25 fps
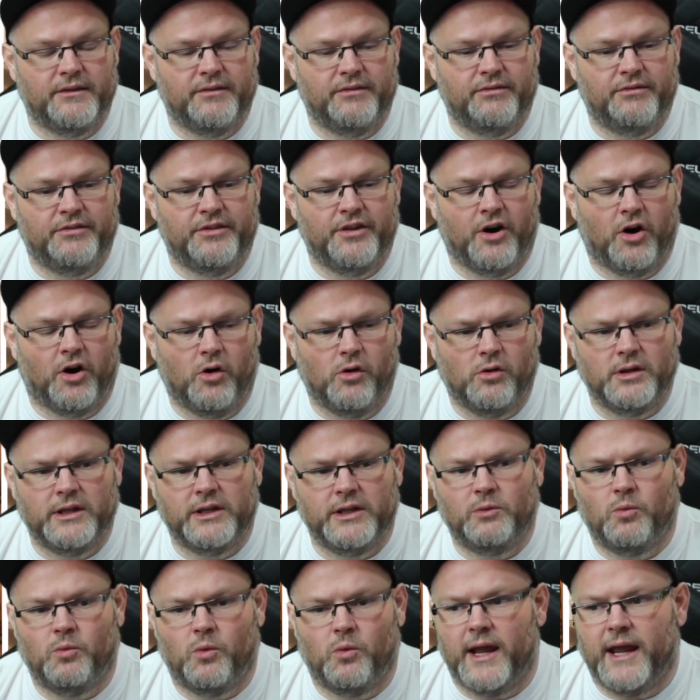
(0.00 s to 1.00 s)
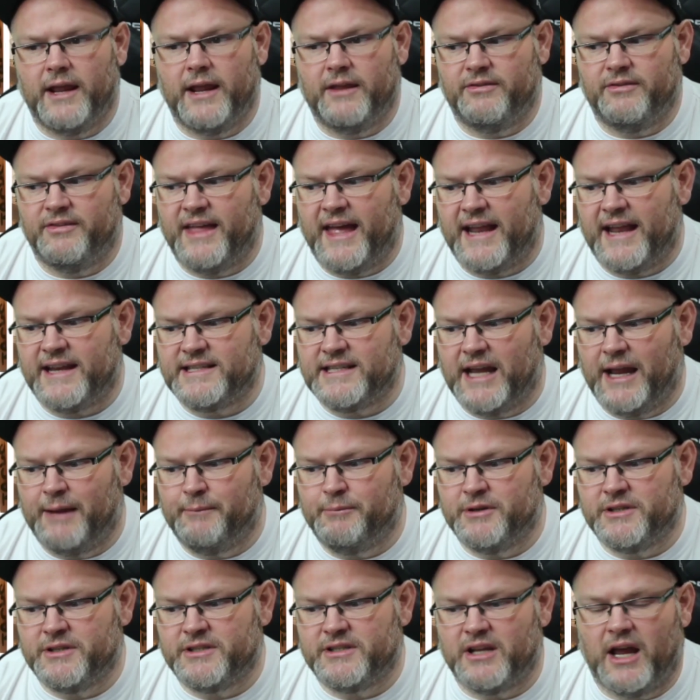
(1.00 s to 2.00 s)
The only way that type
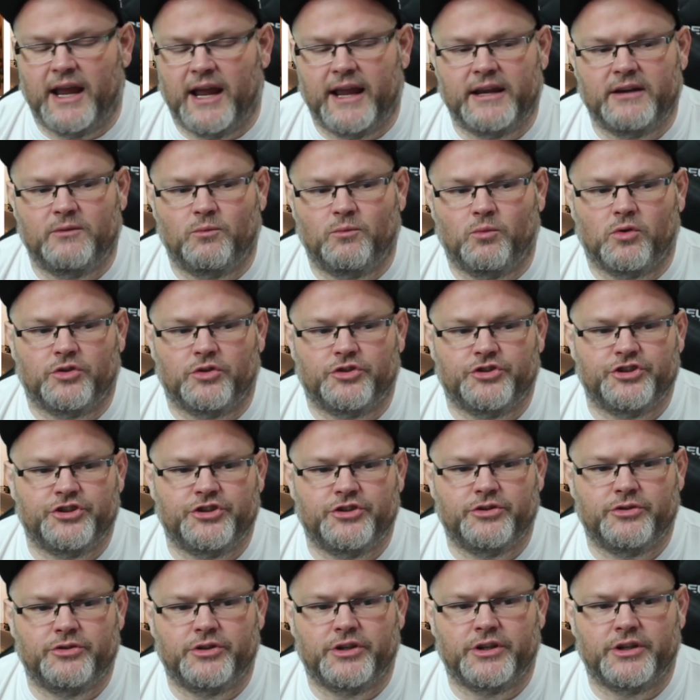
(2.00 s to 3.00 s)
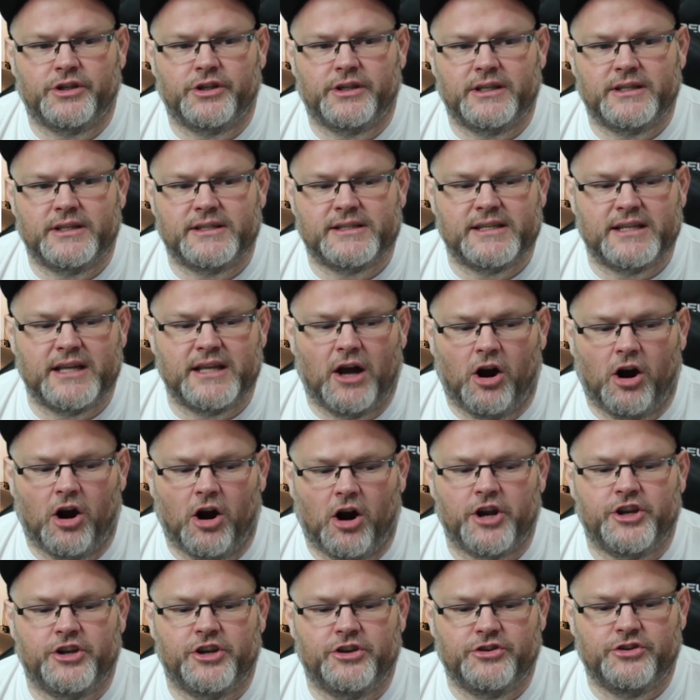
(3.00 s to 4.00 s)
of site will do you good is are
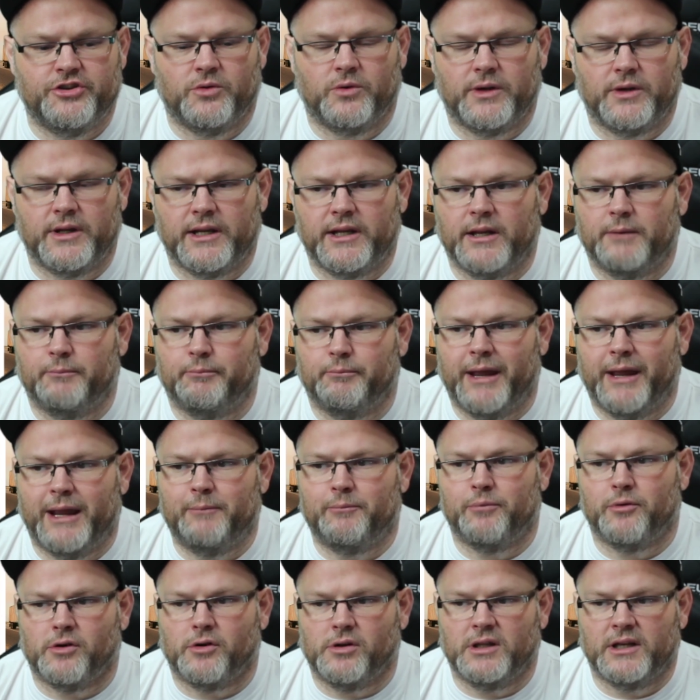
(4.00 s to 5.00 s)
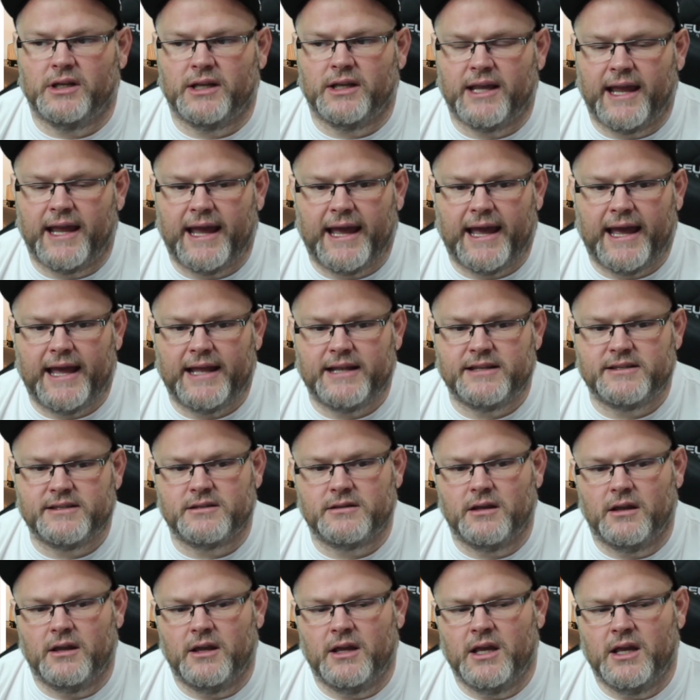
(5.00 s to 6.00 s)
you doing pay per click ads?
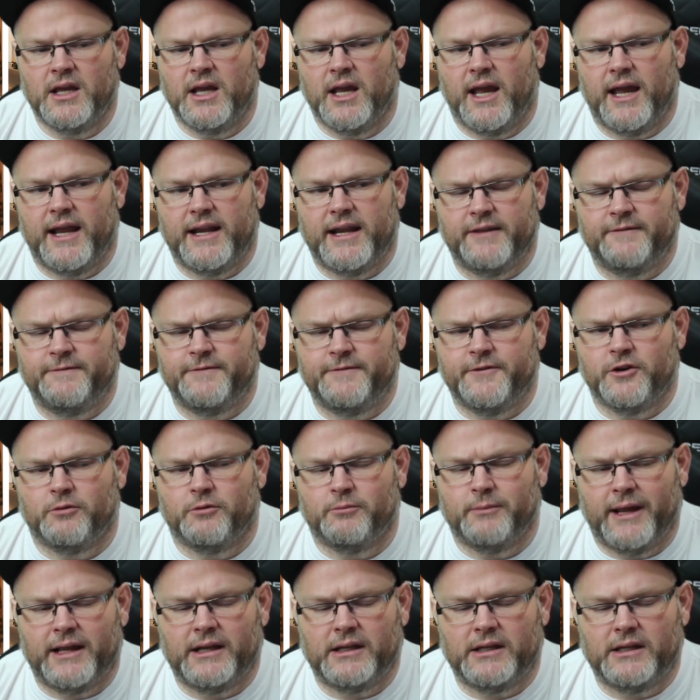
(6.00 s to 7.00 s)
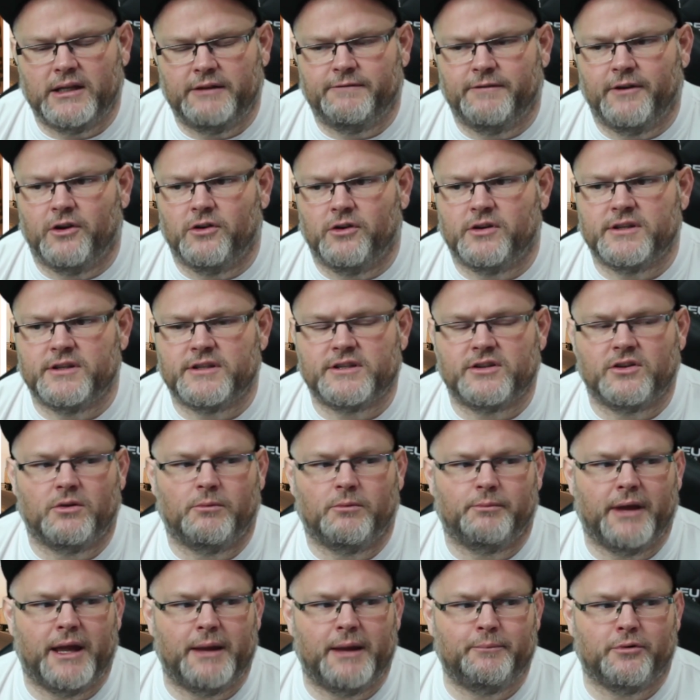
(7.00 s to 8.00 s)
And if you're mainly focused on
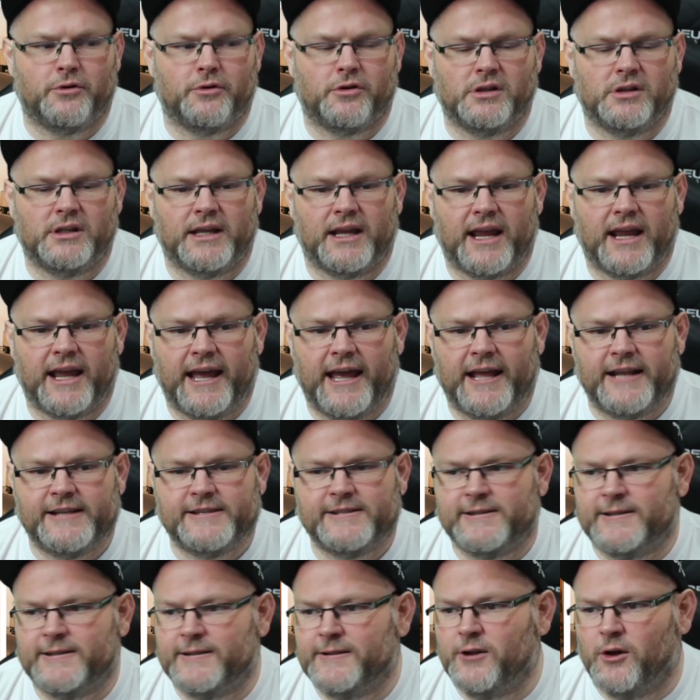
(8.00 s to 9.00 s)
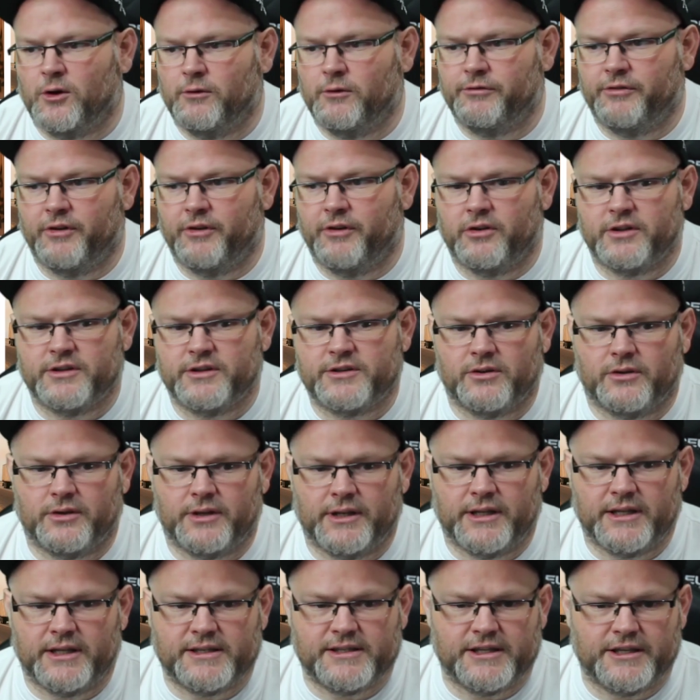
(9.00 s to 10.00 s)
pay per click ads, then don't focus on
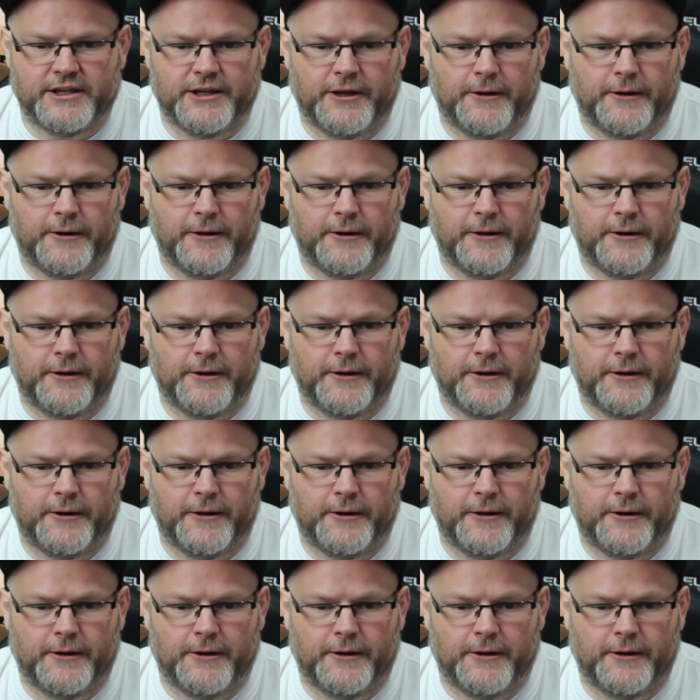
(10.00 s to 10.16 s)
SEO.